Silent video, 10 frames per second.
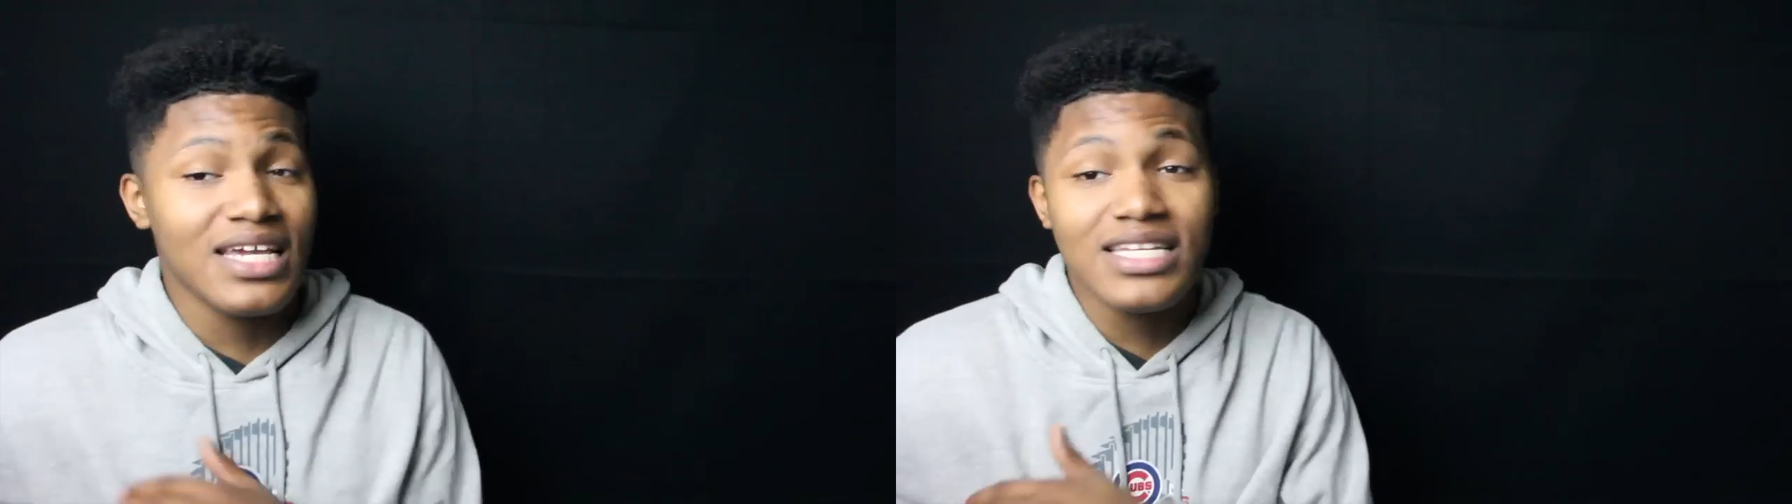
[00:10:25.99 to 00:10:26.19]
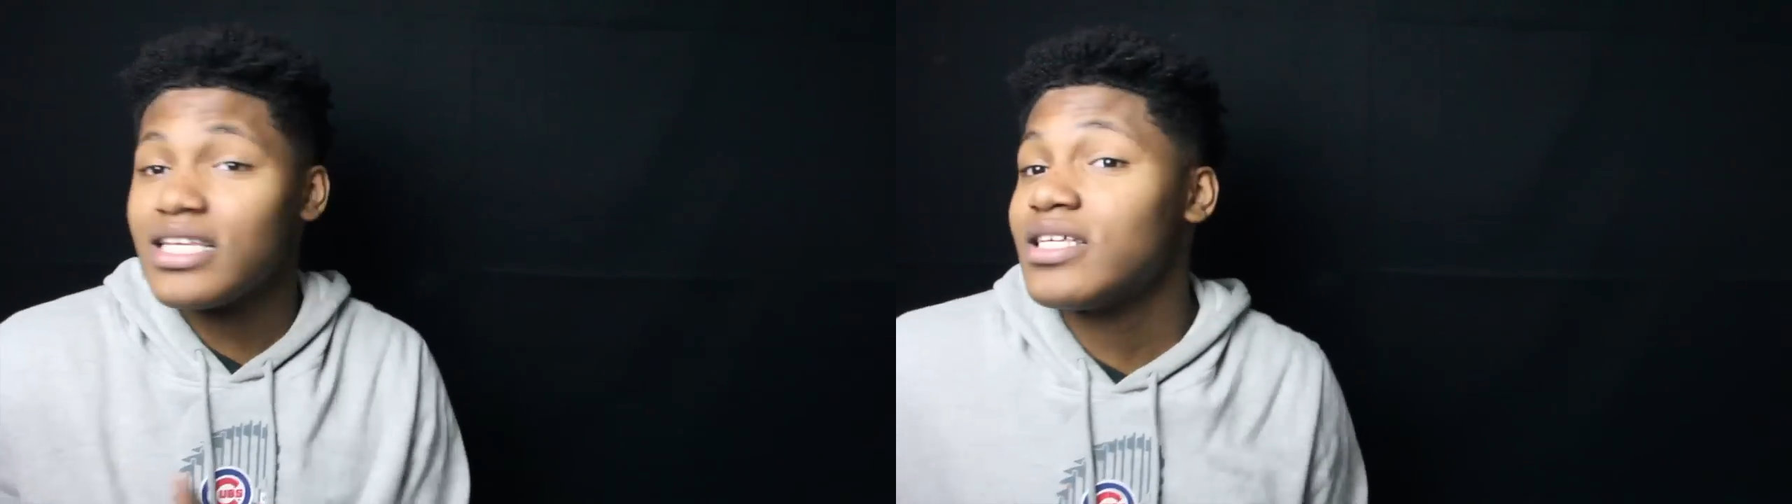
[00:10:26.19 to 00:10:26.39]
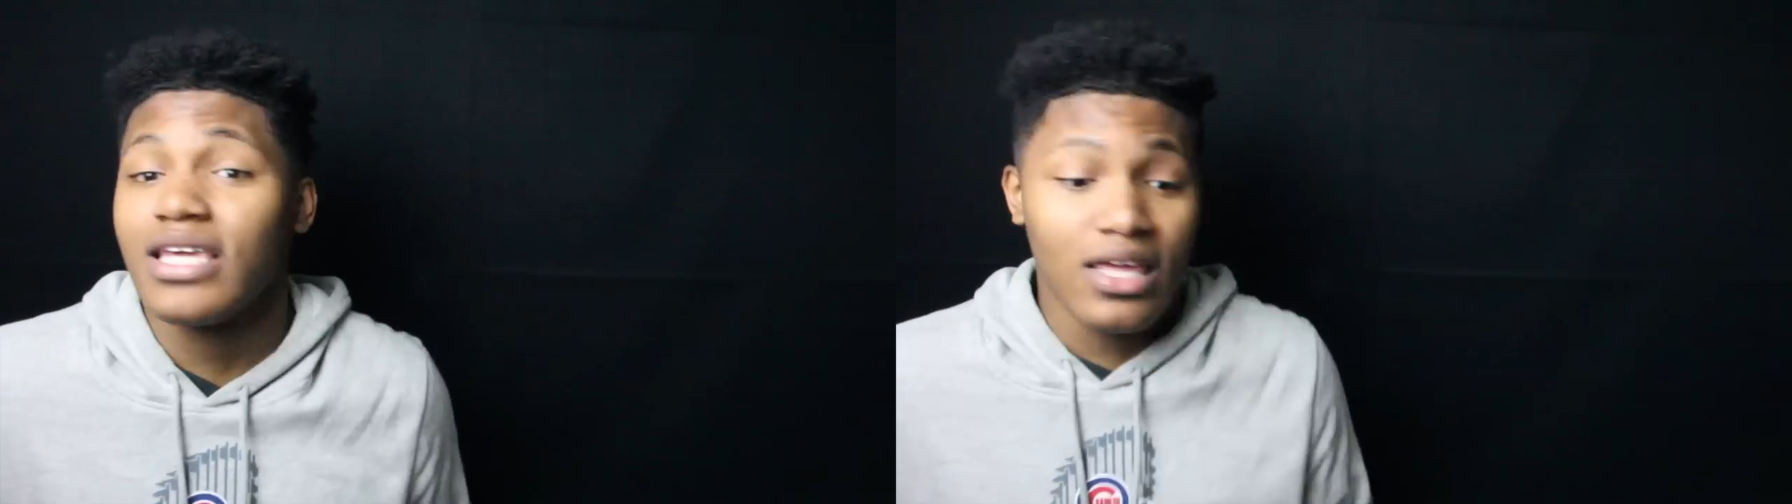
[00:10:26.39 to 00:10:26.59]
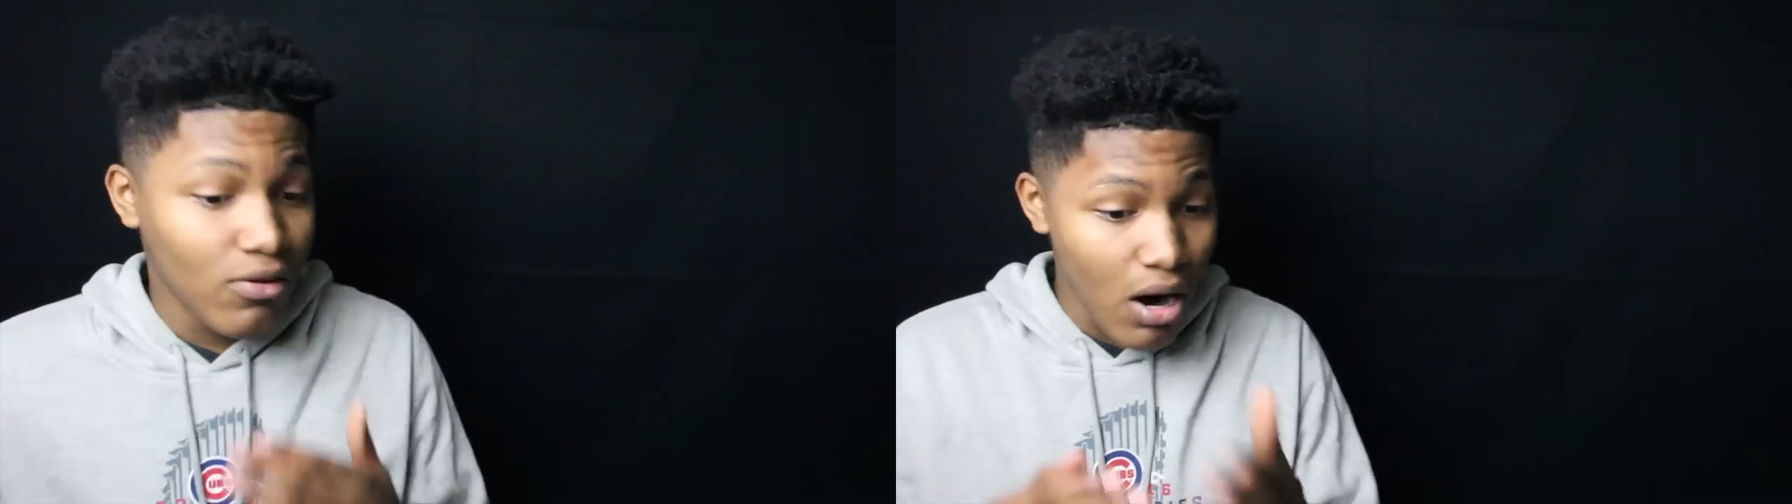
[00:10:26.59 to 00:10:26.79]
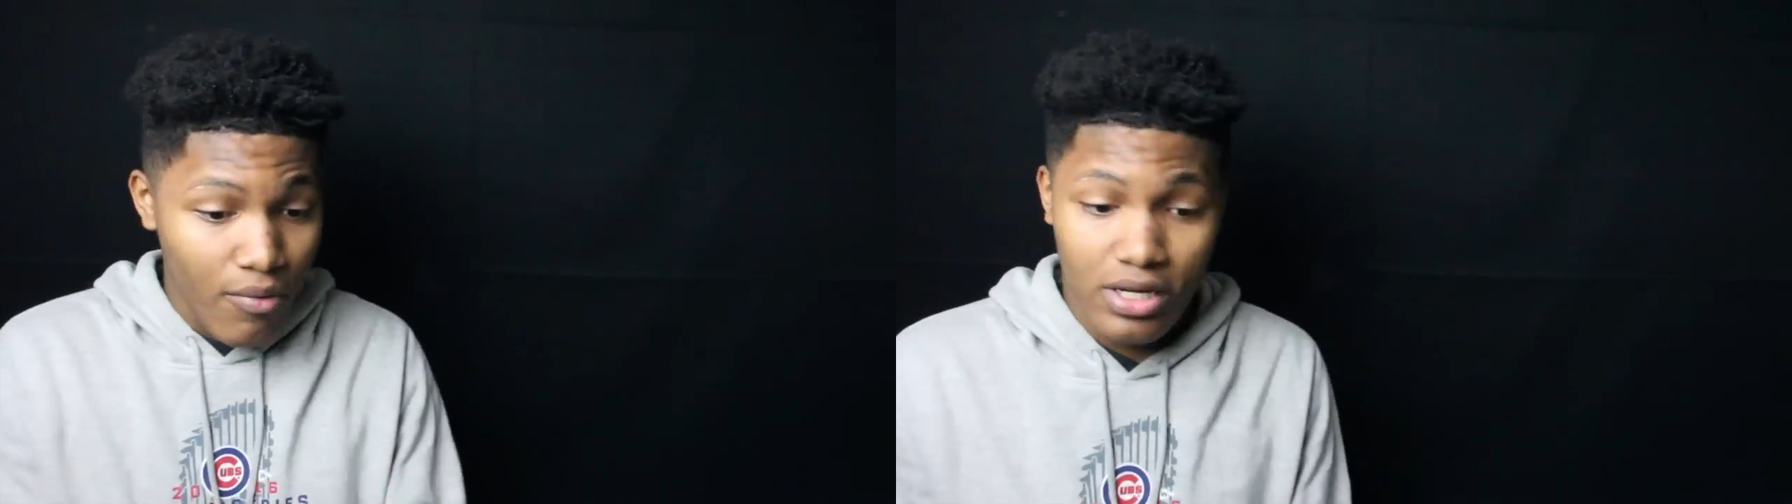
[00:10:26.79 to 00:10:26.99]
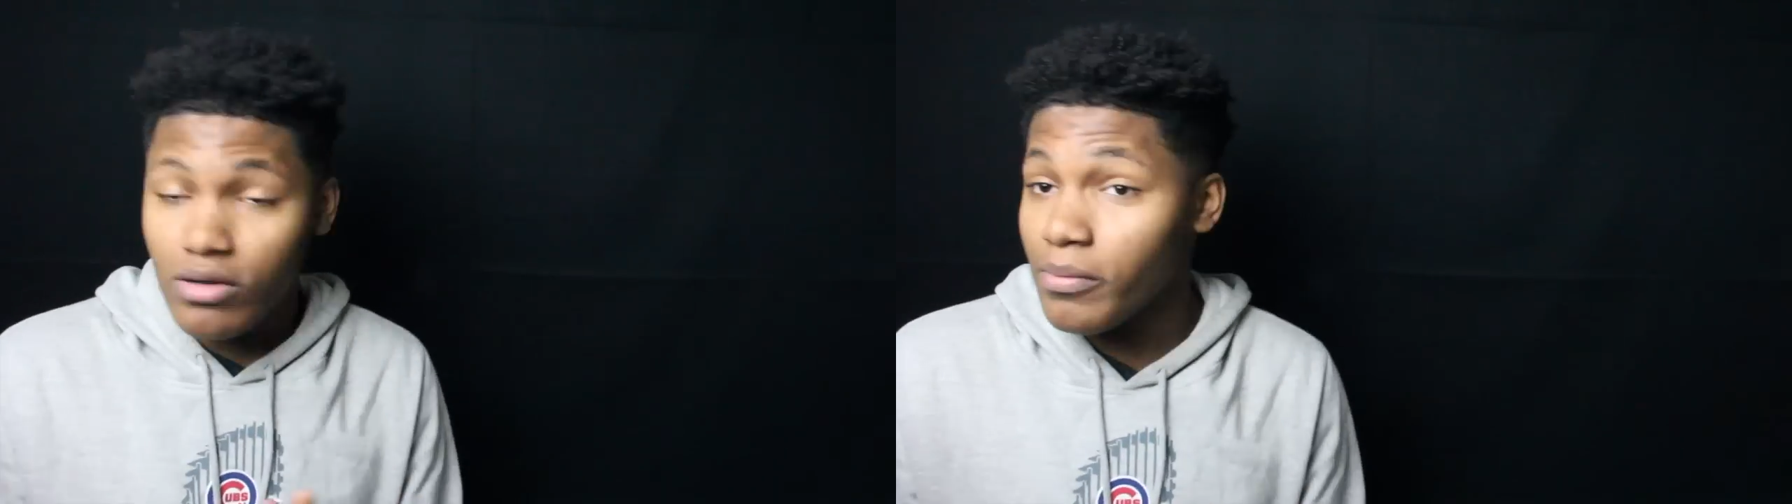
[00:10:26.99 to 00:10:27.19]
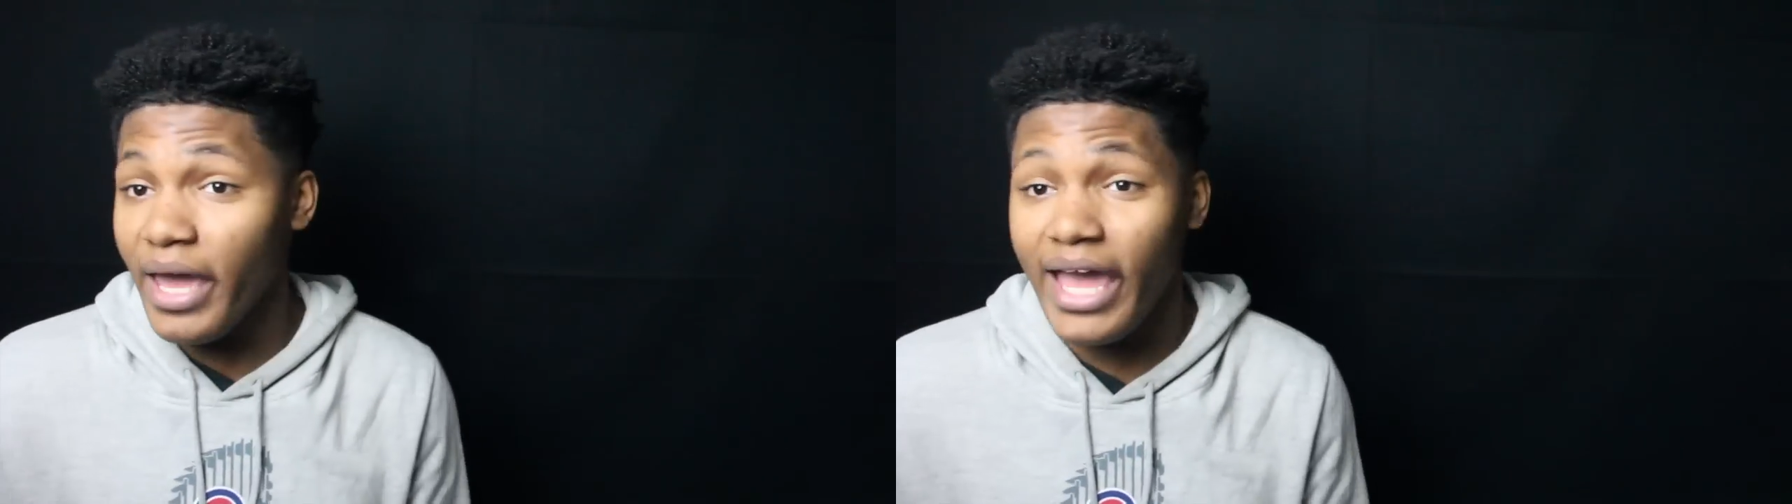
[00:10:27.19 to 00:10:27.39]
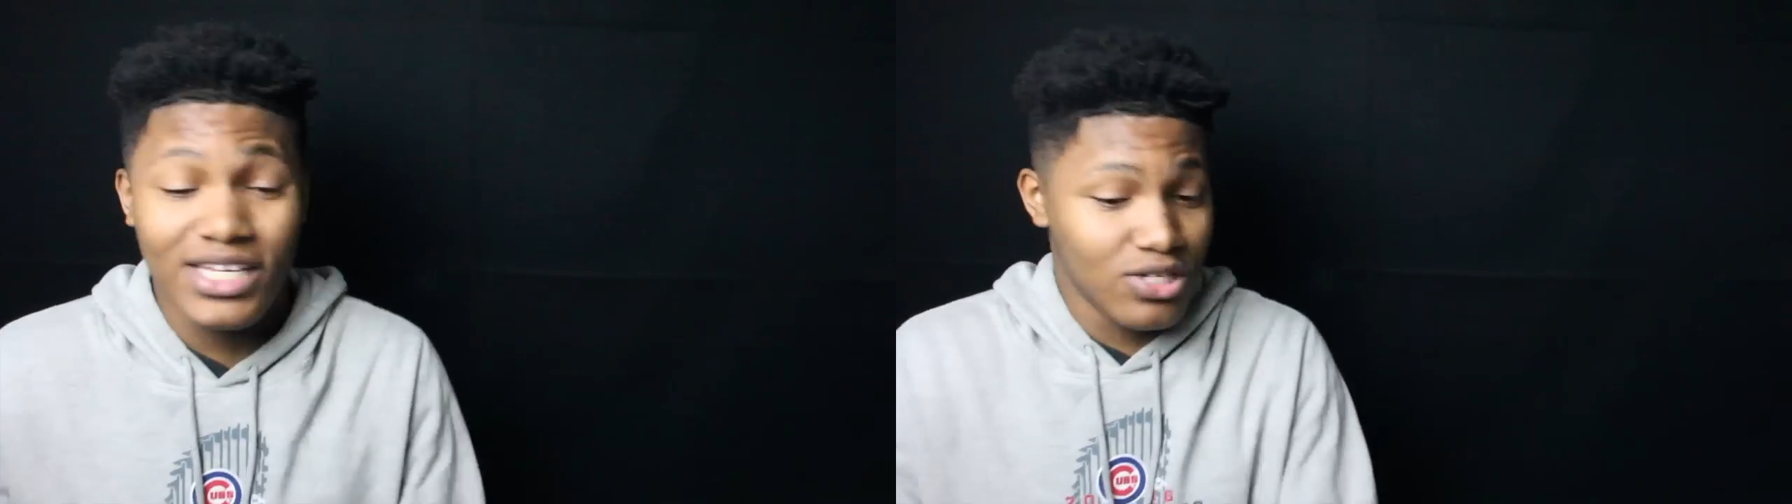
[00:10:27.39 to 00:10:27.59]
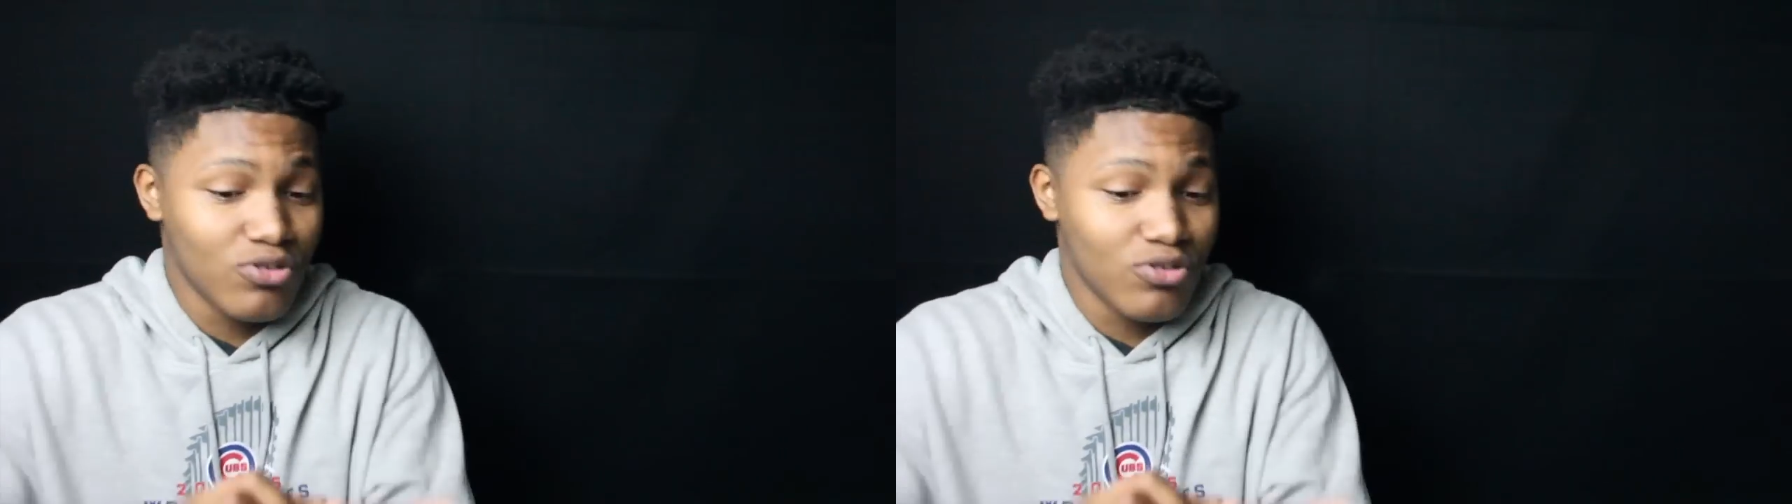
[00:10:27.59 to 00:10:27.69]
Easiest thing. You already on the page,